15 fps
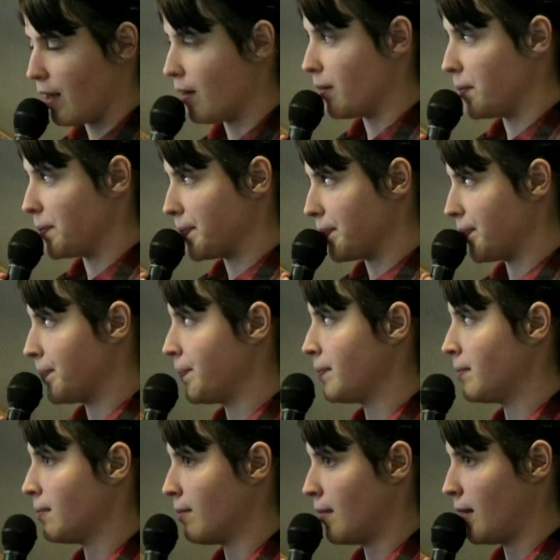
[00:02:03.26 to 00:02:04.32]
Um,
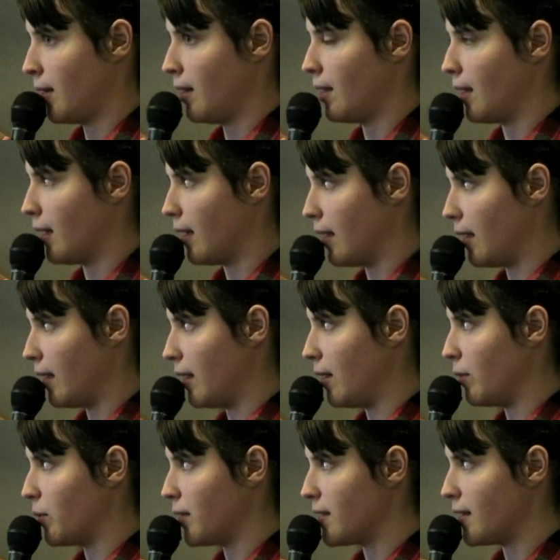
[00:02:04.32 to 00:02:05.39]

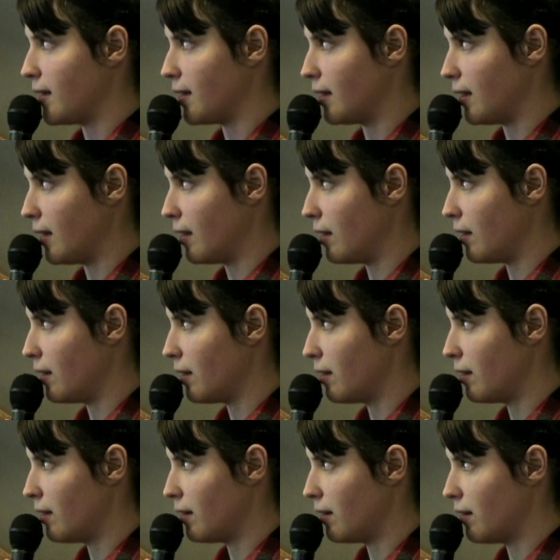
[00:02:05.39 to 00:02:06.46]
I recently
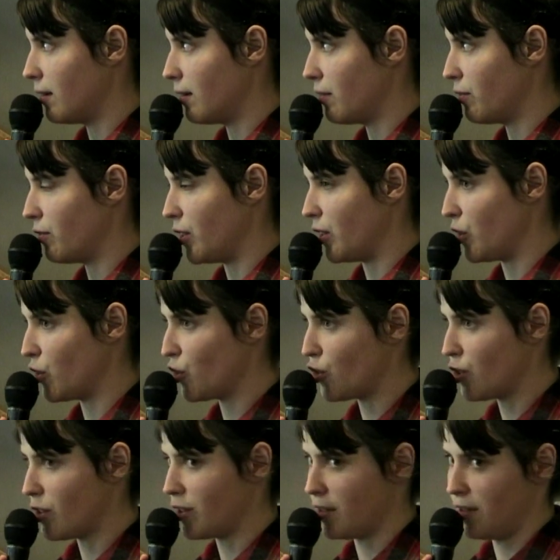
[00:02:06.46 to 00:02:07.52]

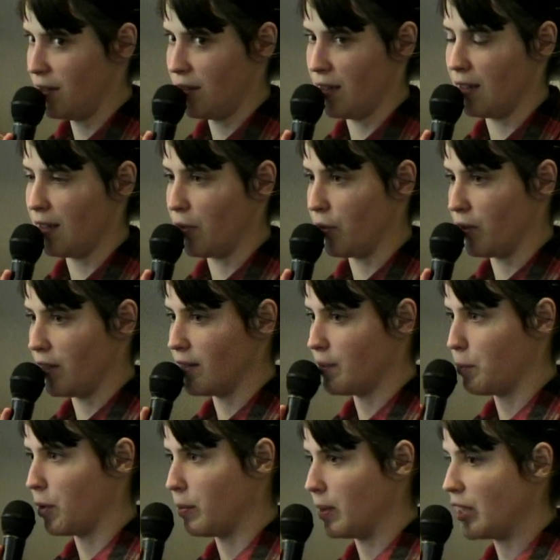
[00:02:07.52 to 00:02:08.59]
finished, and now it is
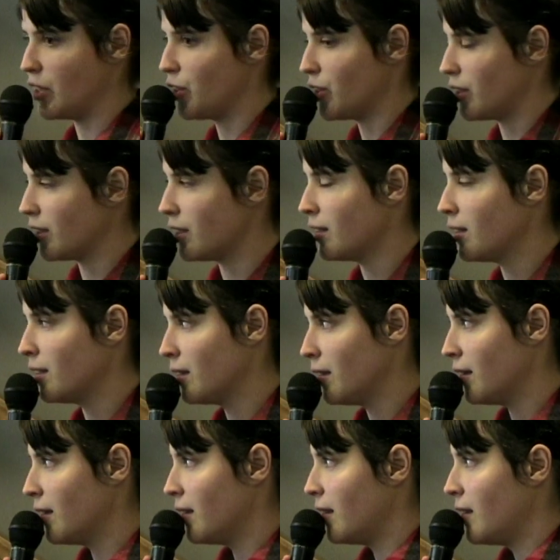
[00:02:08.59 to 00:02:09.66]
published,
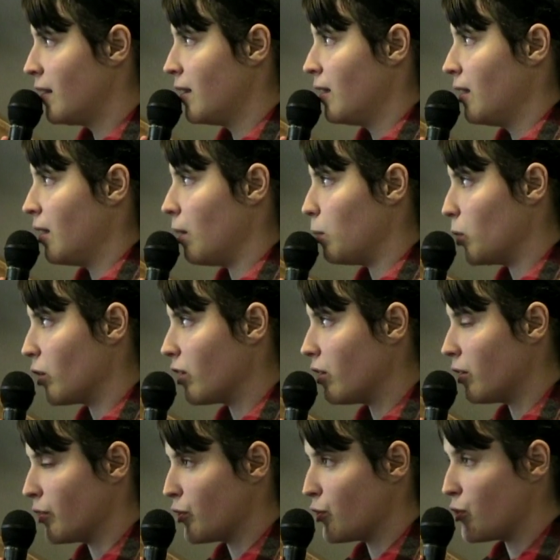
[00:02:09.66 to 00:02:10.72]
a book
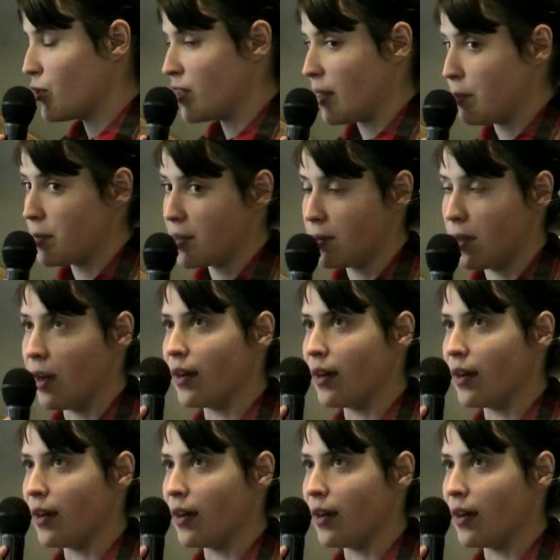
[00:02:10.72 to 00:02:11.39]
called Suscept